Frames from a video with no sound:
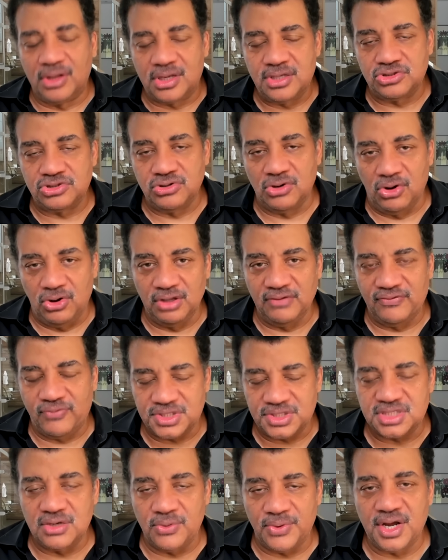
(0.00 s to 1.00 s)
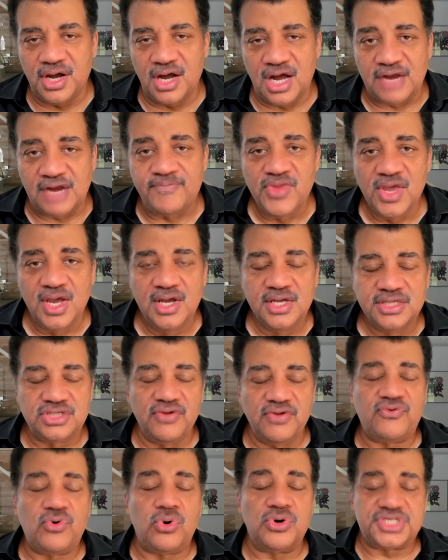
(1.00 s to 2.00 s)
control of what's going on. So,
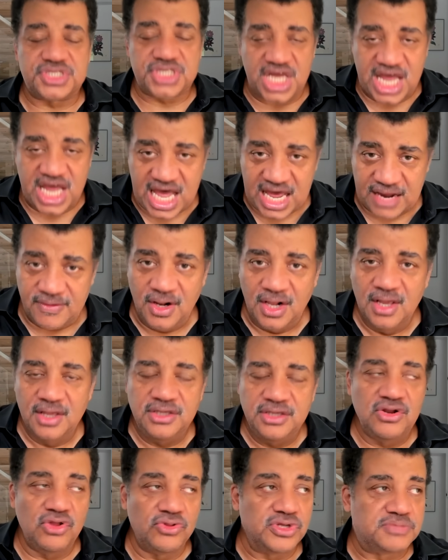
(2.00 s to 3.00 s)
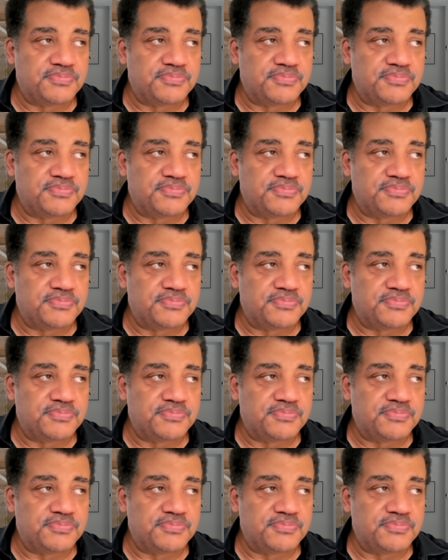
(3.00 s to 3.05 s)
of course, they had you know those